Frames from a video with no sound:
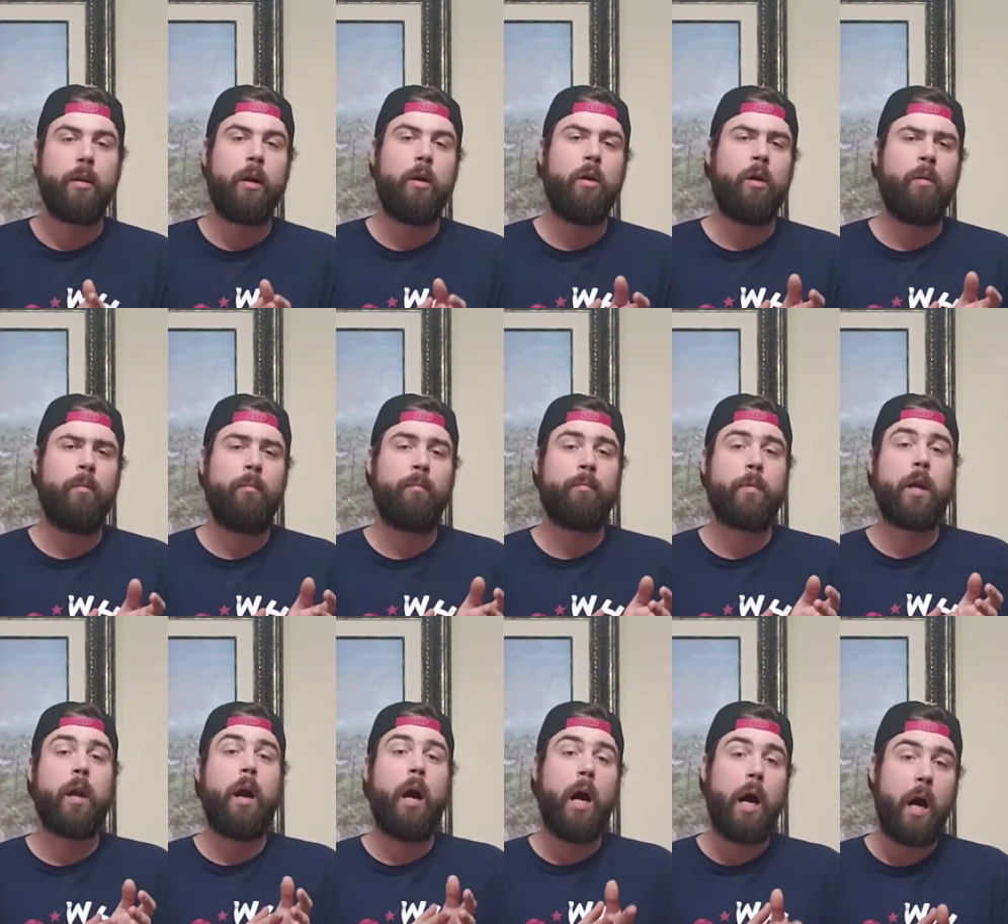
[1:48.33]

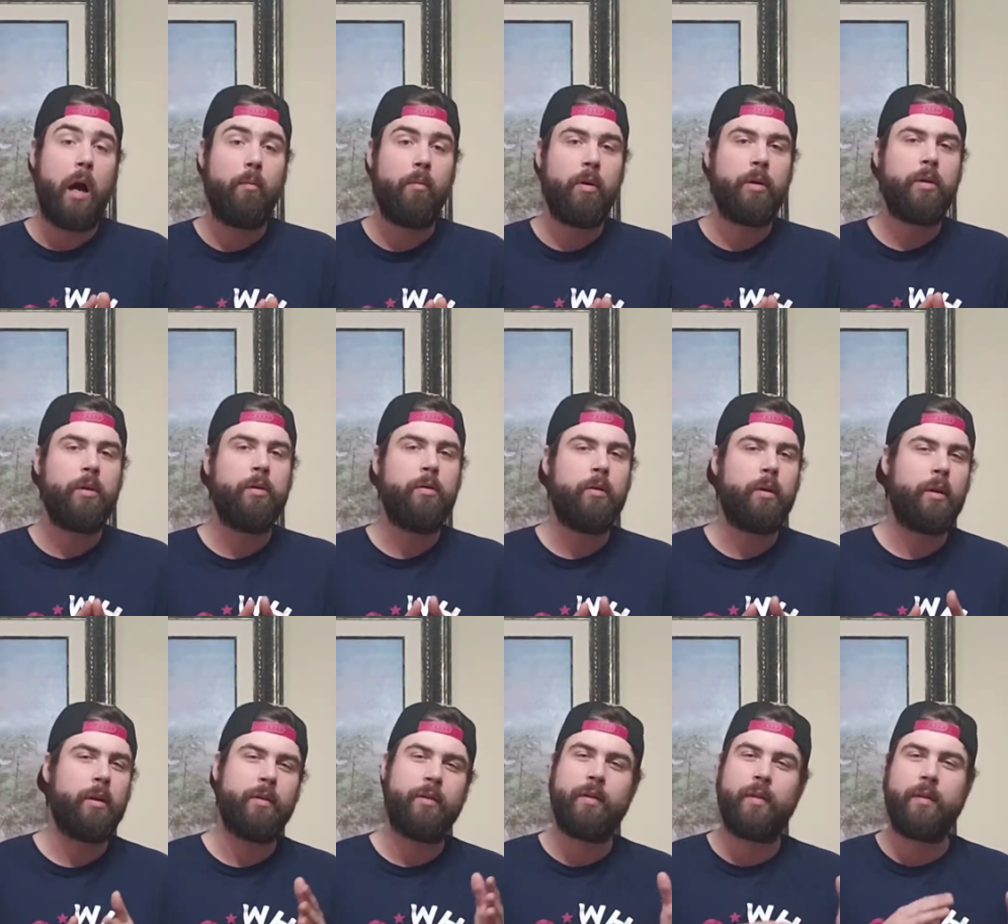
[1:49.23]
Cahaba
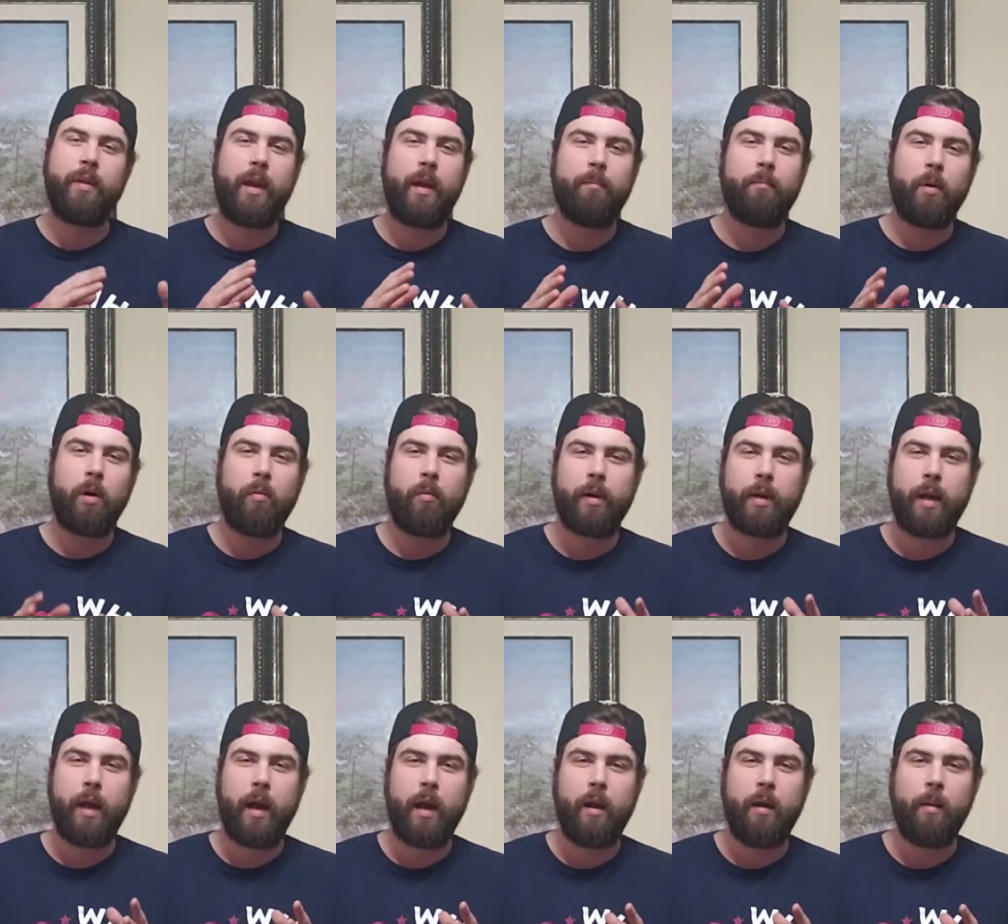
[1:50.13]
is in that
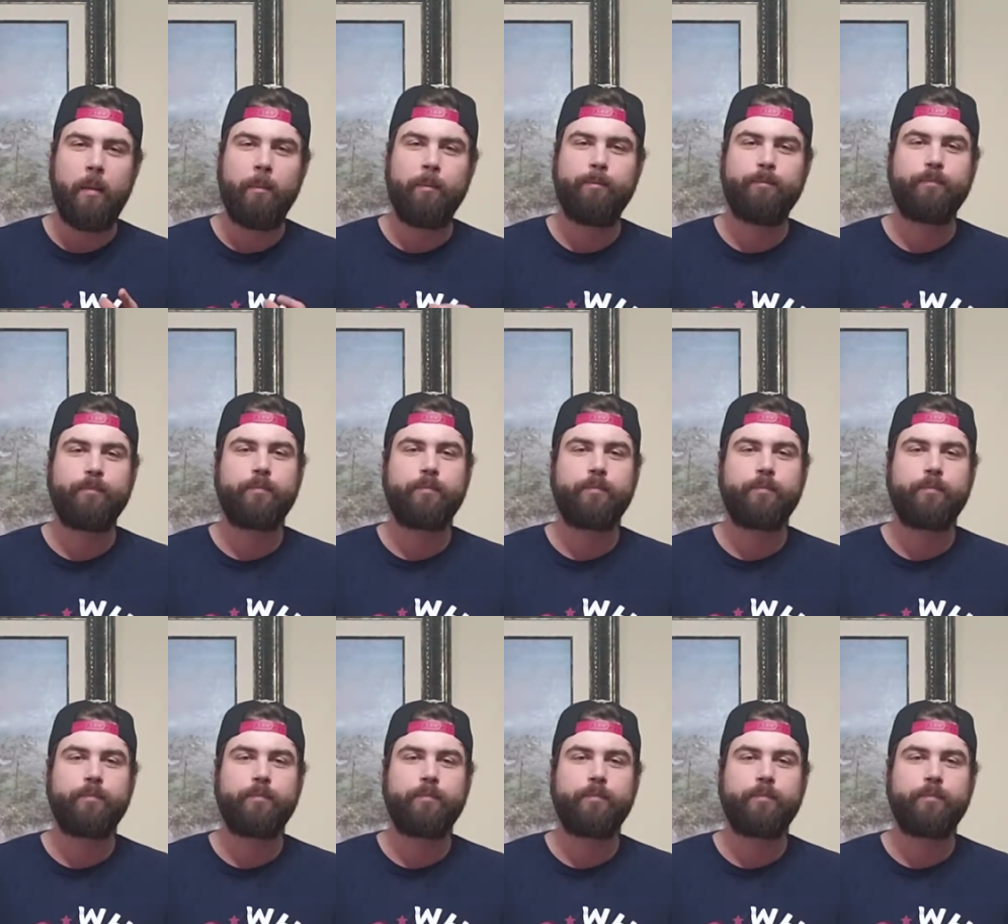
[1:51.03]
Birmingham,